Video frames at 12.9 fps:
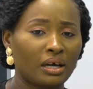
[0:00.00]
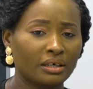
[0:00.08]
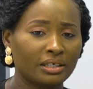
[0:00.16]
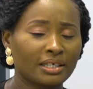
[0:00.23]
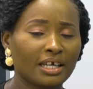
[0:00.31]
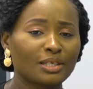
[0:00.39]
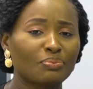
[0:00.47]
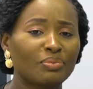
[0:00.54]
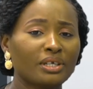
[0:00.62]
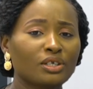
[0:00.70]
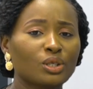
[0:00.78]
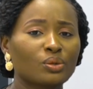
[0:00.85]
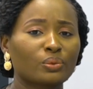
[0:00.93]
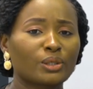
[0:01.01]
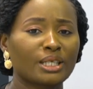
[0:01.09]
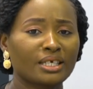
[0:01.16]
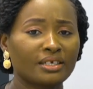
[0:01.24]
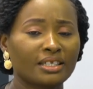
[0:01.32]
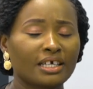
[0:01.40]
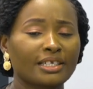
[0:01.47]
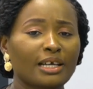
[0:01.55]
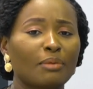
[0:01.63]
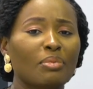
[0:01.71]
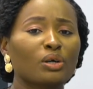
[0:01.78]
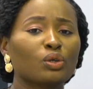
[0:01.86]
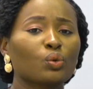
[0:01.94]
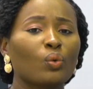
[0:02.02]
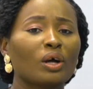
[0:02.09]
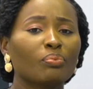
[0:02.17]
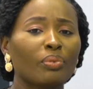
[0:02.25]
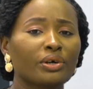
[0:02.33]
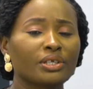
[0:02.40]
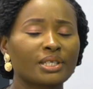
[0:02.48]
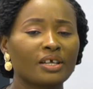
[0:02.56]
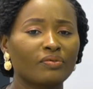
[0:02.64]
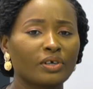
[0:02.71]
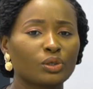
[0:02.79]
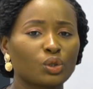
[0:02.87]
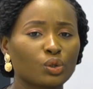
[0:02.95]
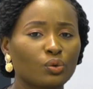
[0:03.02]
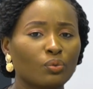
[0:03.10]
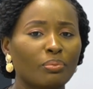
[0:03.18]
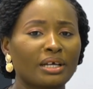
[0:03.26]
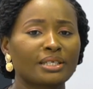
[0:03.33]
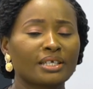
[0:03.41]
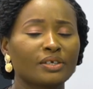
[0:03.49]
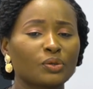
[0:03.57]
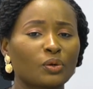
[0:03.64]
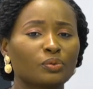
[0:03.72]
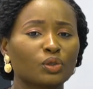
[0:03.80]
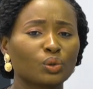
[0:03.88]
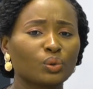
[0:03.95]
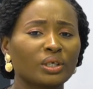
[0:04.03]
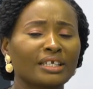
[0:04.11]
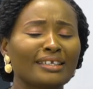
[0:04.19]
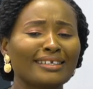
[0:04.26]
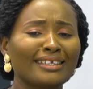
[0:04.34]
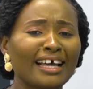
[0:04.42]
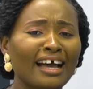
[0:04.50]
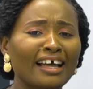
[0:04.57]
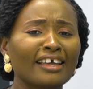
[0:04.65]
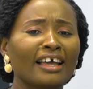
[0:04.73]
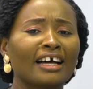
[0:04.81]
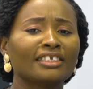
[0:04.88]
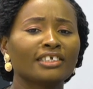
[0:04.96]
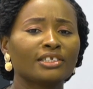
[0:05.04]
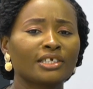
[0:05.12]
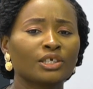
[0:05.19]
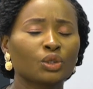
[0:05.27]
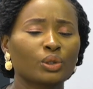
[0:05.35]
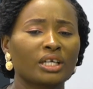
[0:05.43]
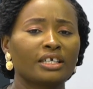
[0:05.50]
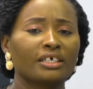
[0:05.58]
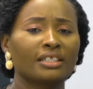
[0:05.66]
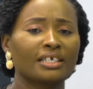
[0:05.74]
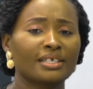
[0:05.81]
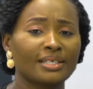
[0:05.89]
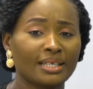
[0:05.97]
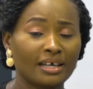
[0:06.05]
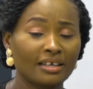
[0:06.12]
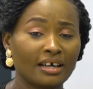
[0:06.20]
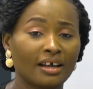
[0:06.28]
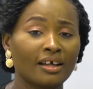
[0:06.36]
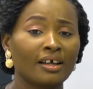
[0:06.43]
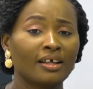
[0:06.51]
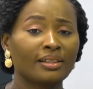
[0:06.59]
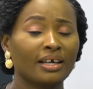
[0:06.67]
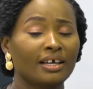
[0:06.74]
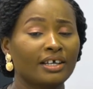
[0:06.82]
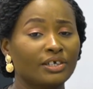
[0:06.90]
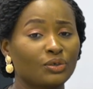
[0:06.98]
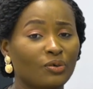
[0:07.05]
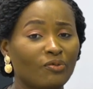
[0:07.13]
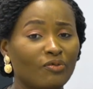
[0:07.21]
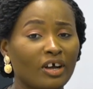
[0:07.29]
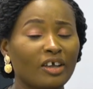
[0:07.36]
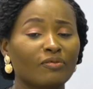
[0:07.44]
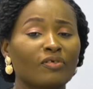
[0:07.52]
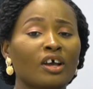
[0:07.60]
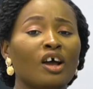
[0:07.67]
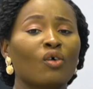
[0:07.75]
It has been seen that about 1.72% of children die unintentionally, that is under the age of 5,